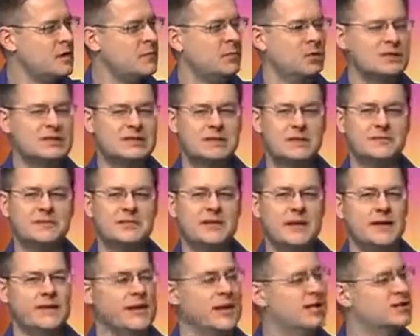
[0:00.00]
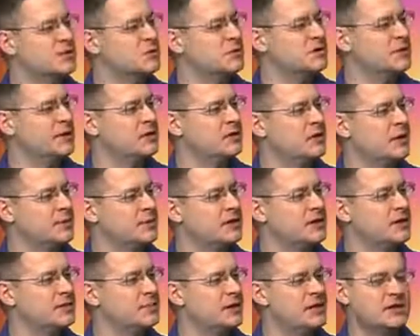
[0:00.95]
Muslims say the gospel has been
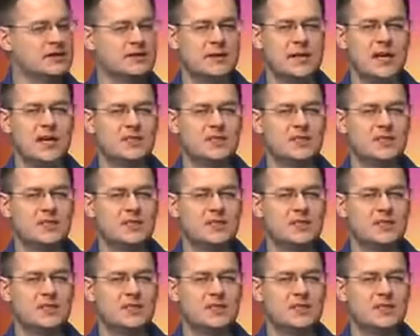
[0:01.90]
corrupted because the